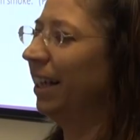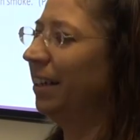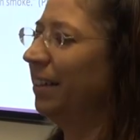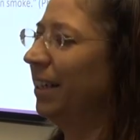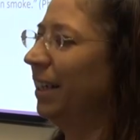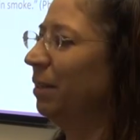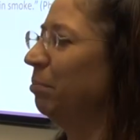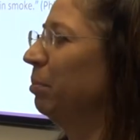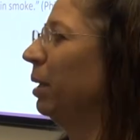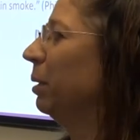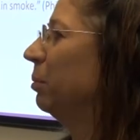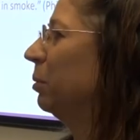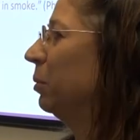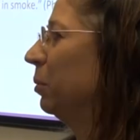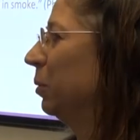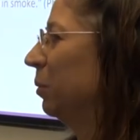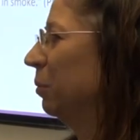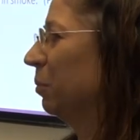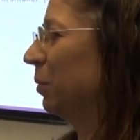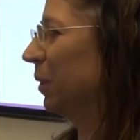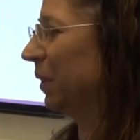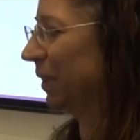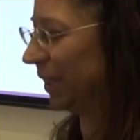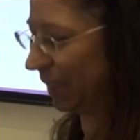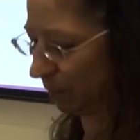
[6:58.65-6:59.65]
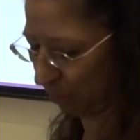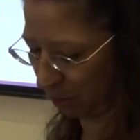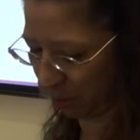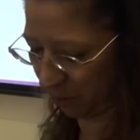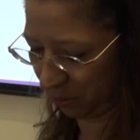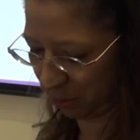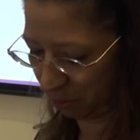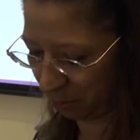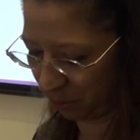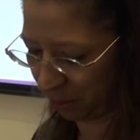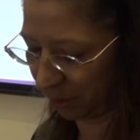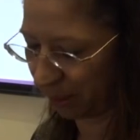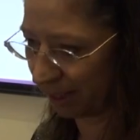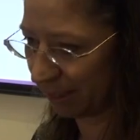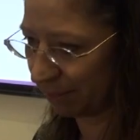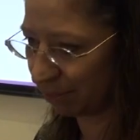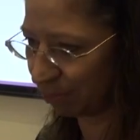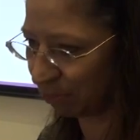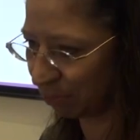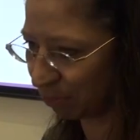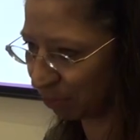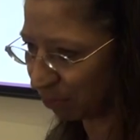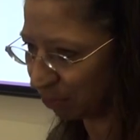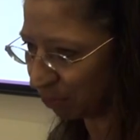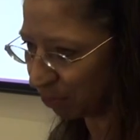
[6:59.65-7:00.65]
and then people wouldn't want to smoke the product.